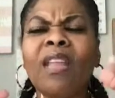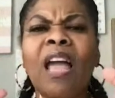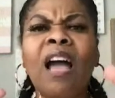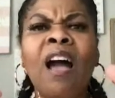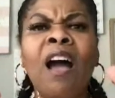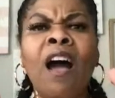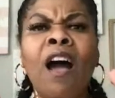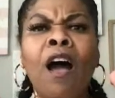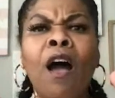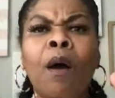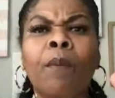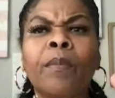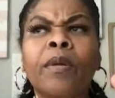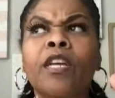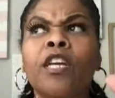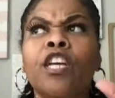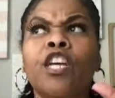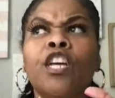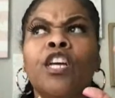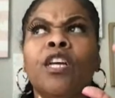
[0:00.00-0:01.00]
um
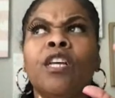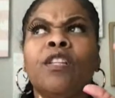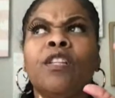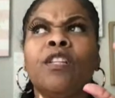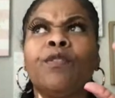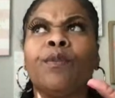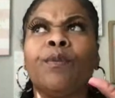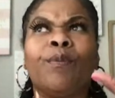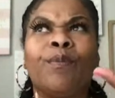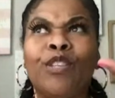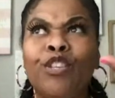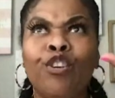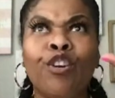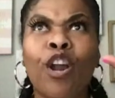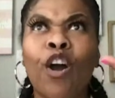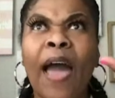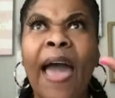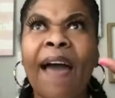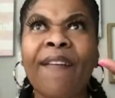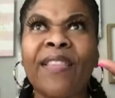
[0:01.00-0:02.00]
you
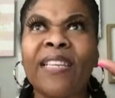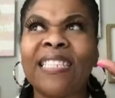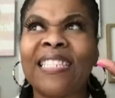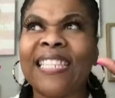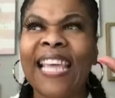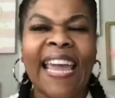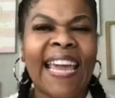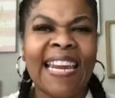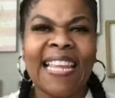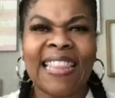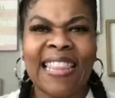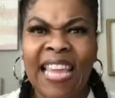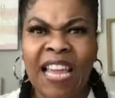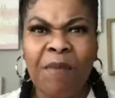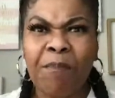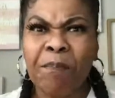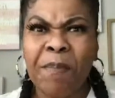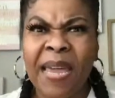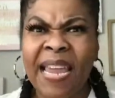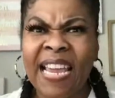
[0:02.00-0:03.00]
don't have to say
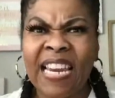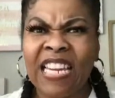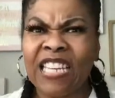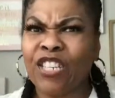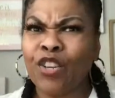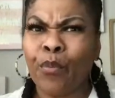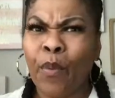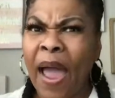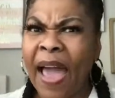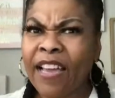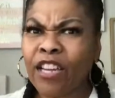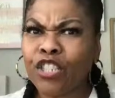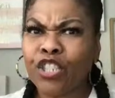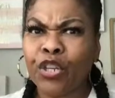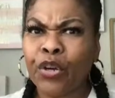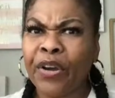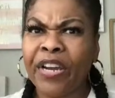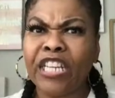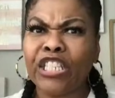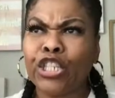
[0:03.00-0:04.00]
anything mean and
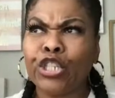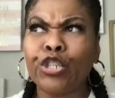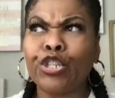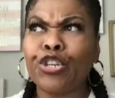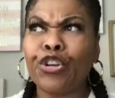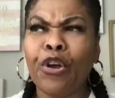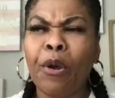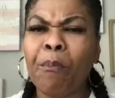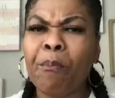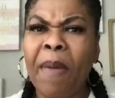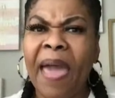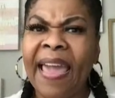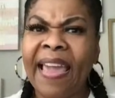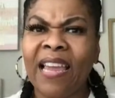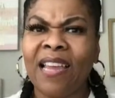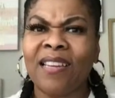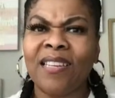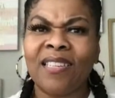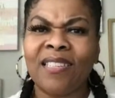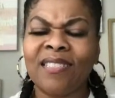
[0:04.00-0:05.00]
derogatory to your
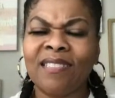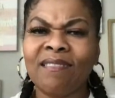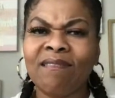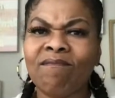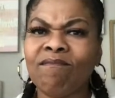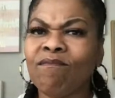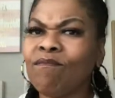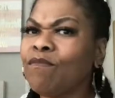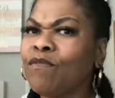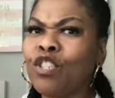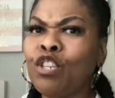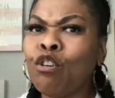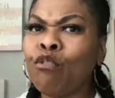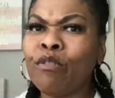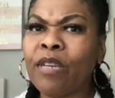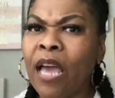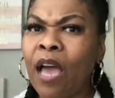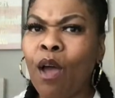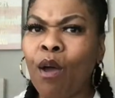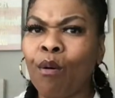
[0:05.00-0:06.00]
mate. You
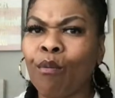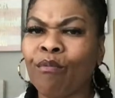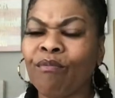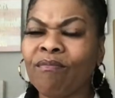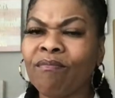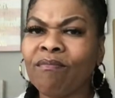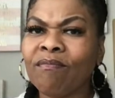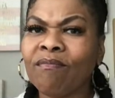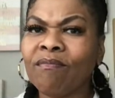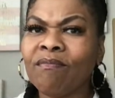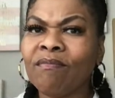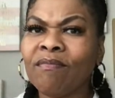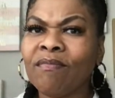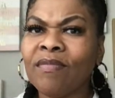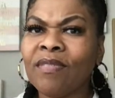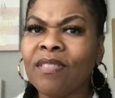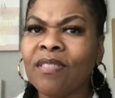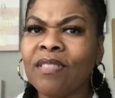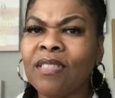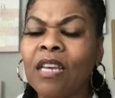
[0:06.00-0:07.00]
don't.
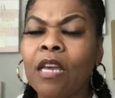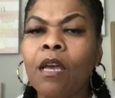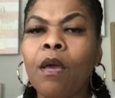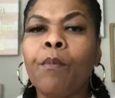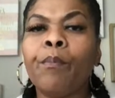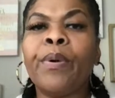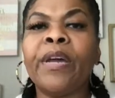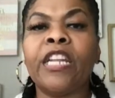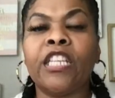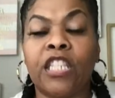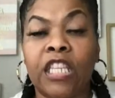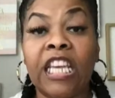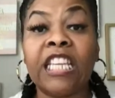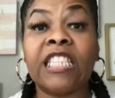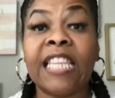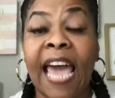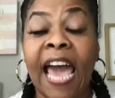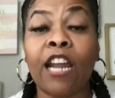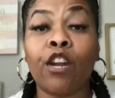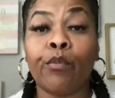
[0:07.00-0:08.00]
But
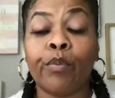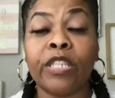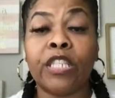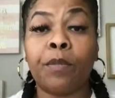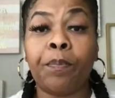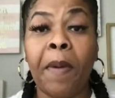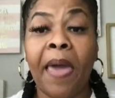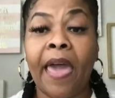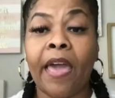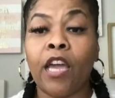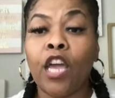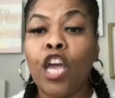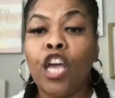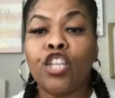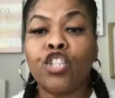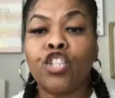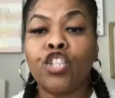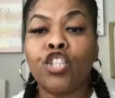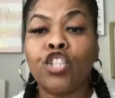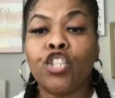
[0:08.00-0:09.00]
it's out of respect.
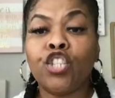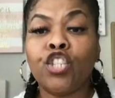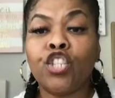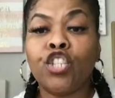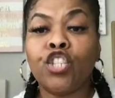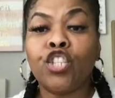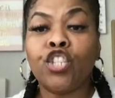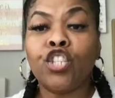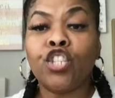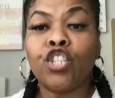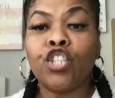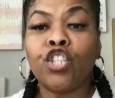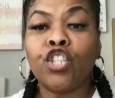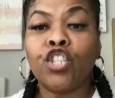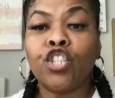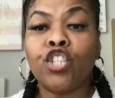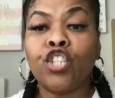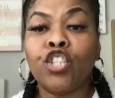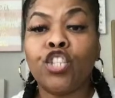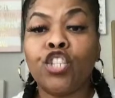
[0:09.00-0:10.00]
So you don't have to
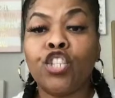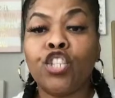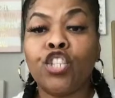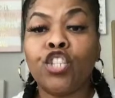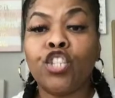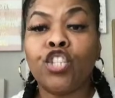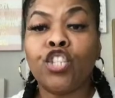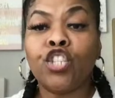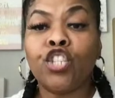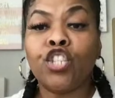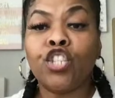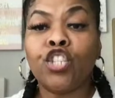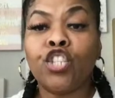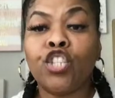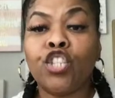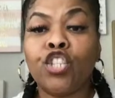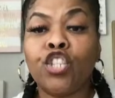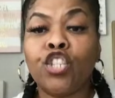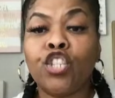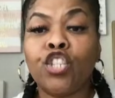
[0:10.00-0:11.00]
get
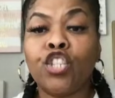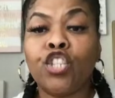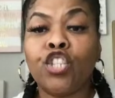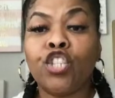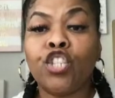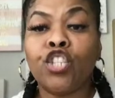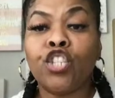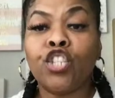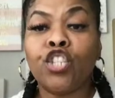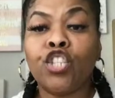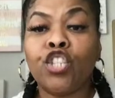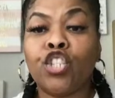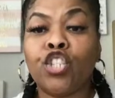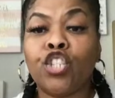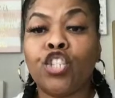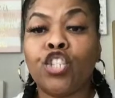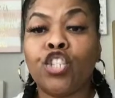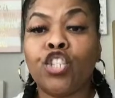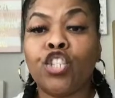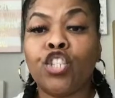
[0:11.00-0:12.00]
quiet
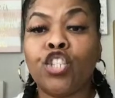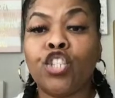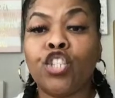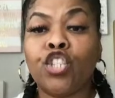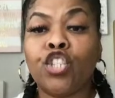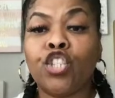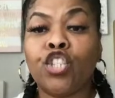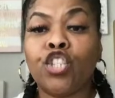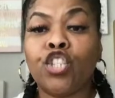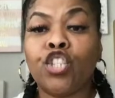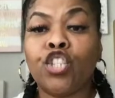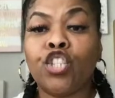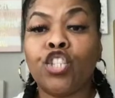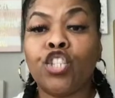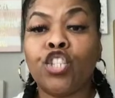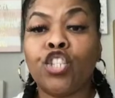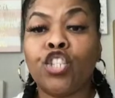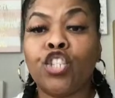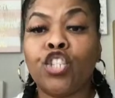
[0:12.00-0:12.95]
on your mate